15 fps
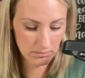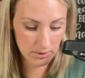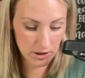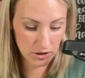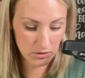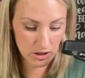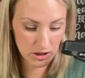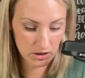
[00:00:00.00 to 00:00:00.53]

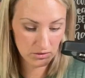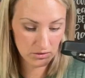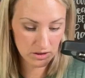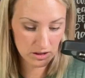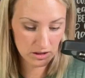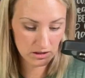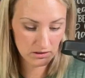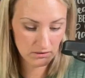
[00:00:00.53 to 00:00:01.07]
But you can use
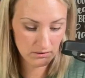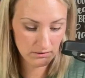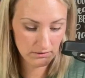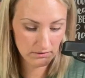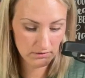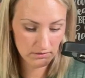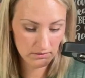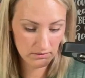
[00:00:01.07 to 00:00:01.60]
it
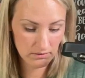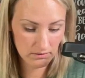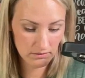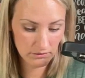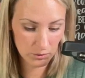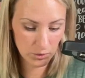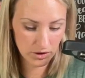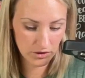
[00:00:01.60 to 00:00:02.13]

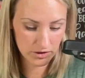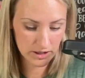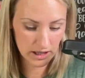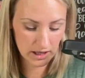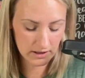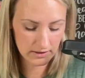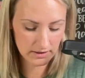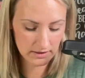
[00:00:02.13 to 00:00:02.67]
for your
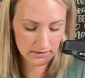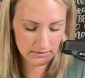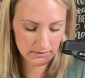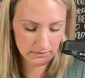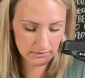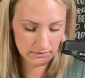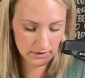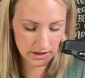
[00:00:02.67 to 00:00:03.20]
signs.
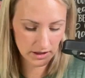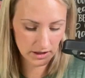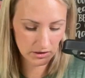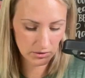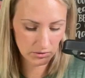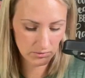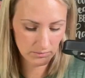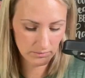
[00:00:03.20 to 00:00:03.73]
Very
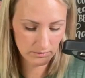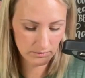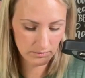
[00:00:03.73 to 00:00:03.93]
cool.